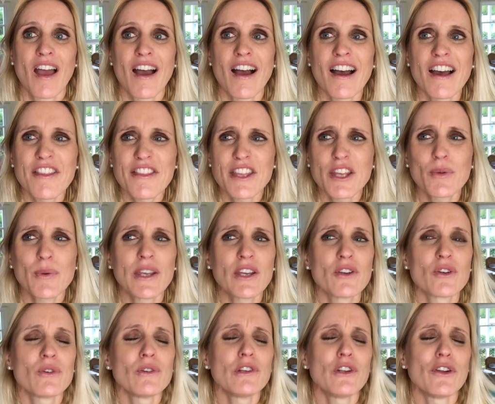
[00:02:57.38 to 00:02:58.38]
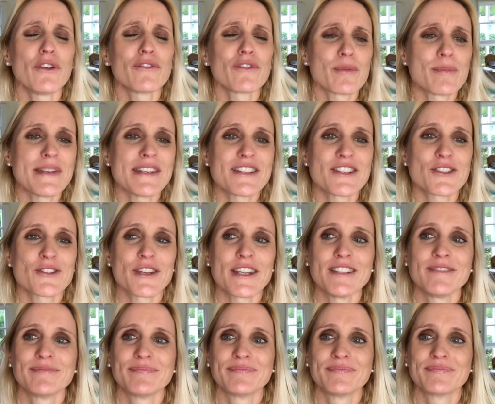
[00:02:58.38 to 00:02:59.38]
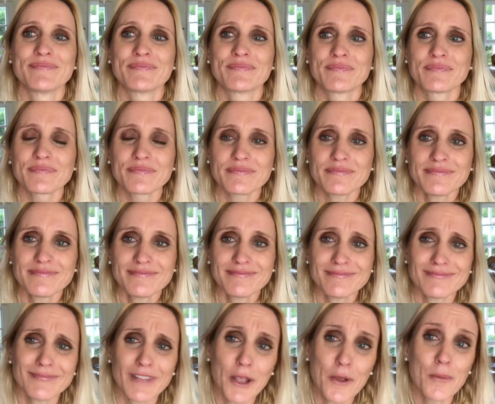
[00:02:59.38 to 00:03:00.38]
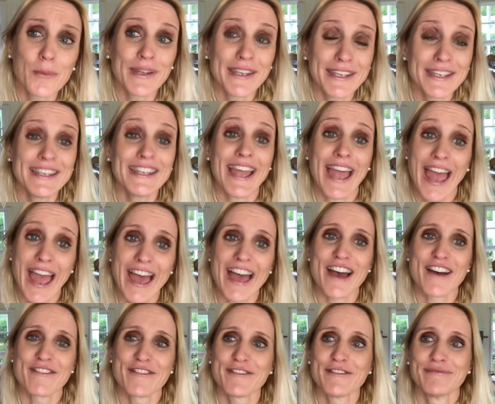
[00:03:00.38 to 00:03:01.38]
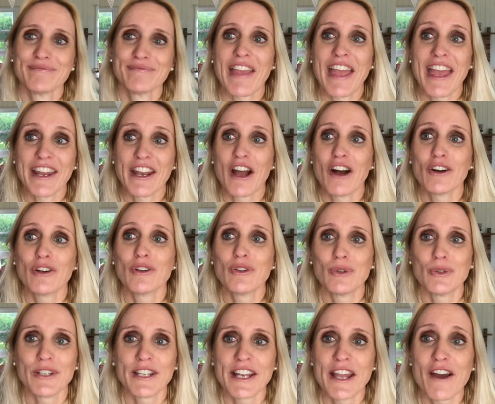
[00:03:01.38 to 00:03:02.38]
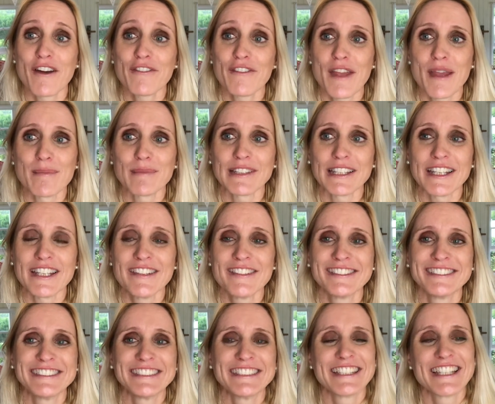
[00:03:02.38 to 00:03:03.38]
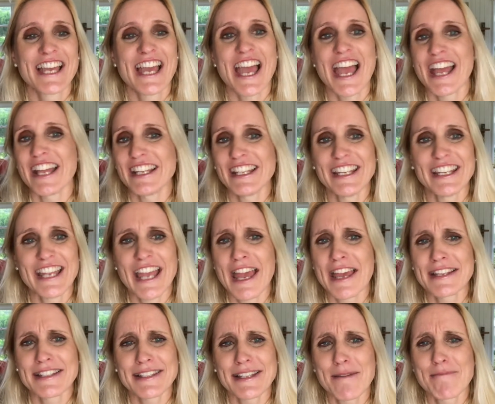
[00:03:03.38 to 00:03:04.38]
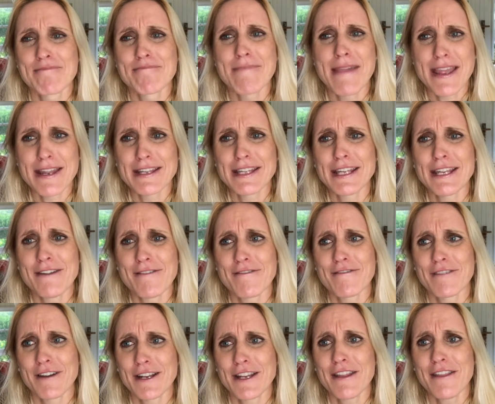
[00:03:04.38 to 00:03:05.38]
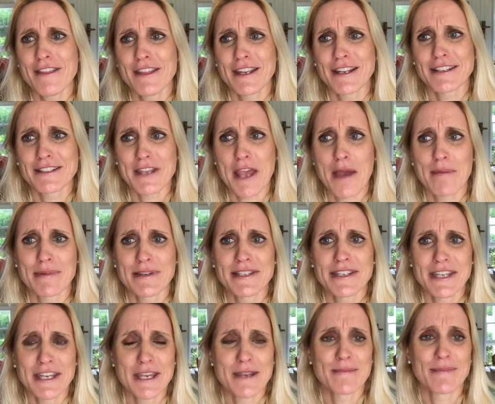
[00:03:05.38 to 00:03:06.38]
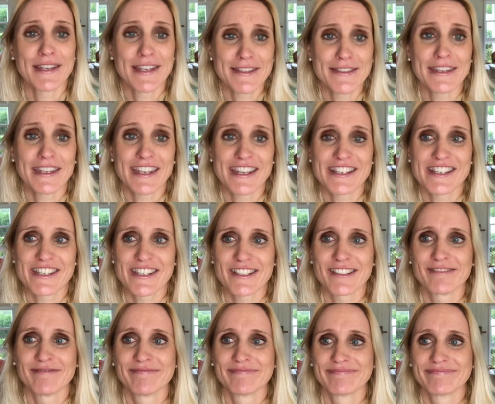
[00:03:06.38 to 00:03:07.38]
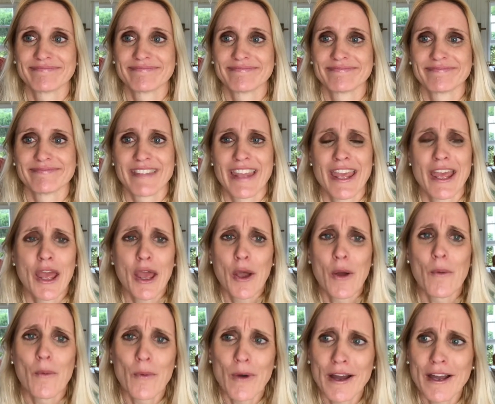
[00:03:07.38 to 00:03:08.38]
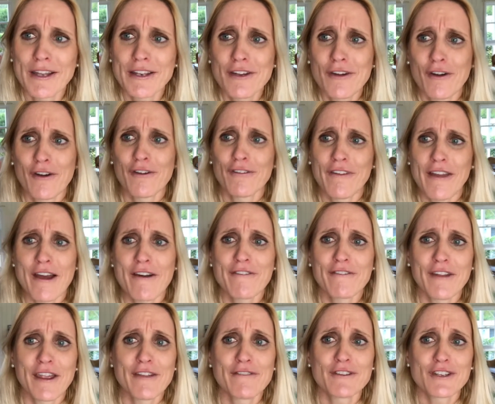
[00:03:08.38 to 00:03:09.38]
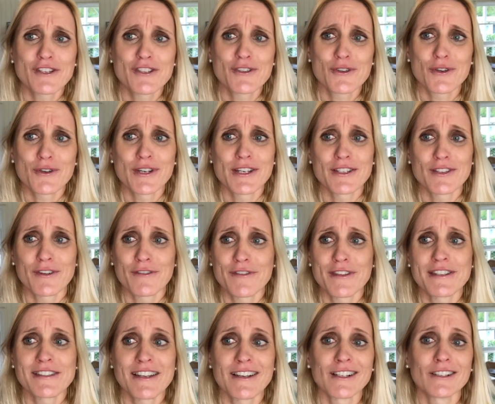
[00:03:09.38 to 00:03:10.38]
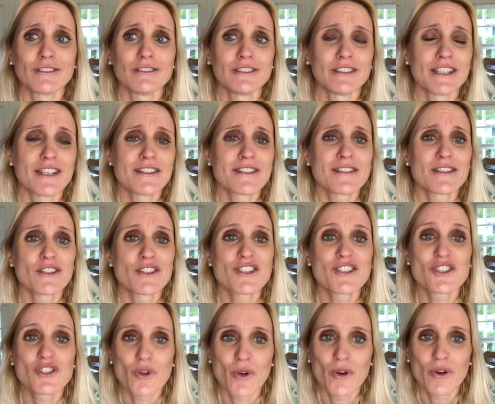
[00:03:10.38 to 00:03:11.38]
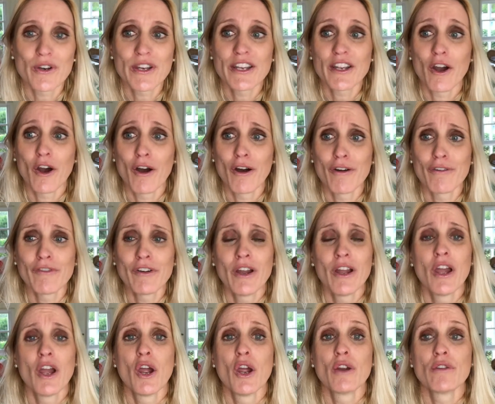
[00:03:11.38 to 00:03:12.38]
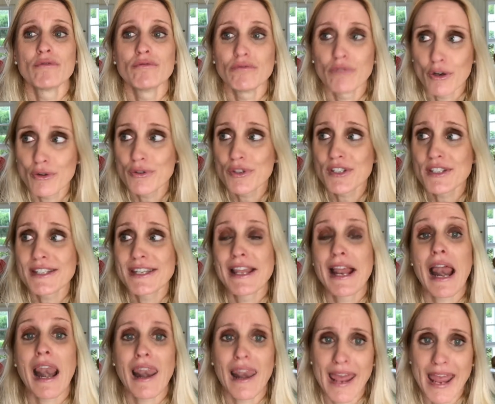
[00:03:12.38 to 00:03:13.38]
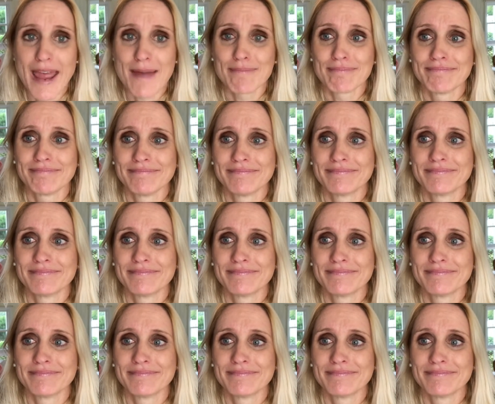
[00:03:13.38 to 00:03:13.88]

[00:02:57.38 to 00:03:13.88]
I think we can all learn from history. We have an uncle in our family, and he has many funny things happen to him in the kitchen. One of our favorite stories of this uncle is the story of roast lamb.